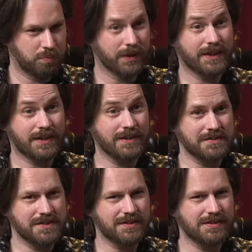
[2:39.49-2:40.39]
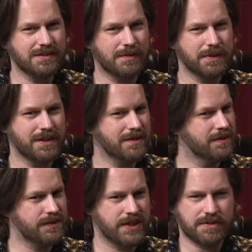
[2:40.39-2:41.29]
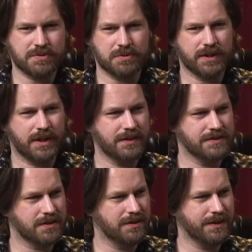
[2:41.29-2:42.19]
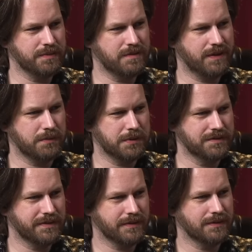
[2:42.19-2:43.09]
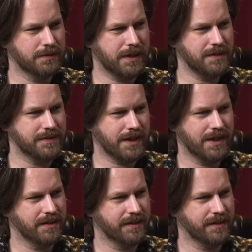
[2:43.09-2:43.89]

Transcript: Well, they didn't until, I mean, the theatrical cut is all that was available until about a decade